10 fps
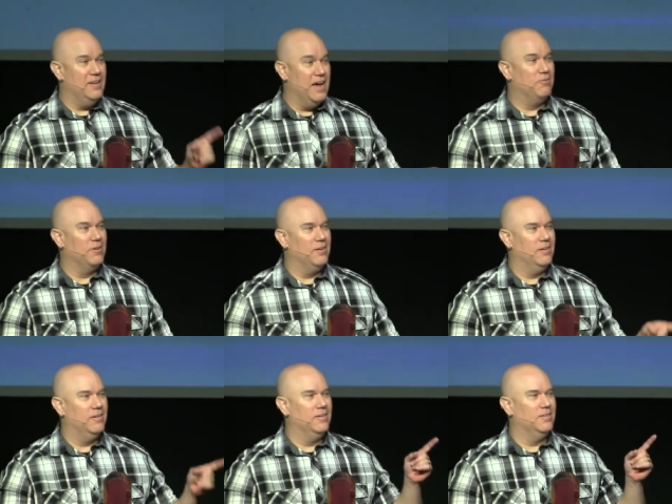and never
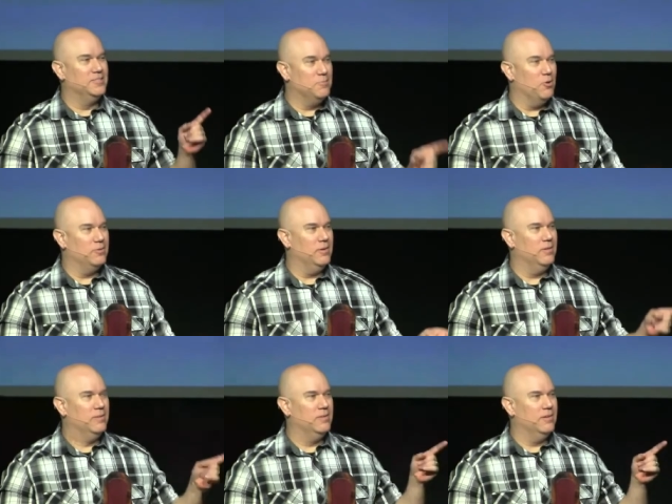smoked
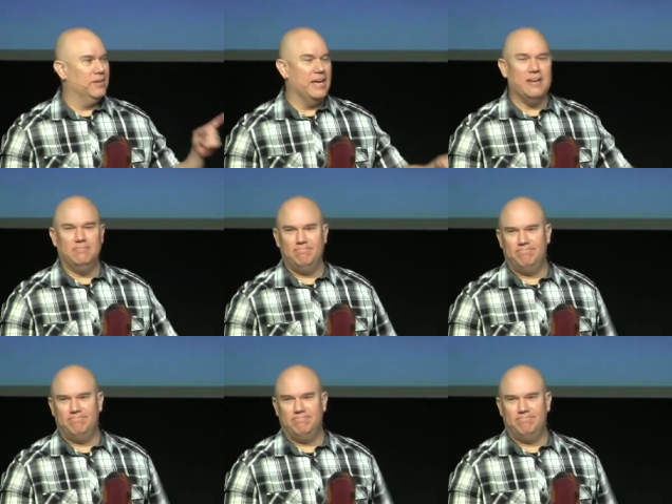again.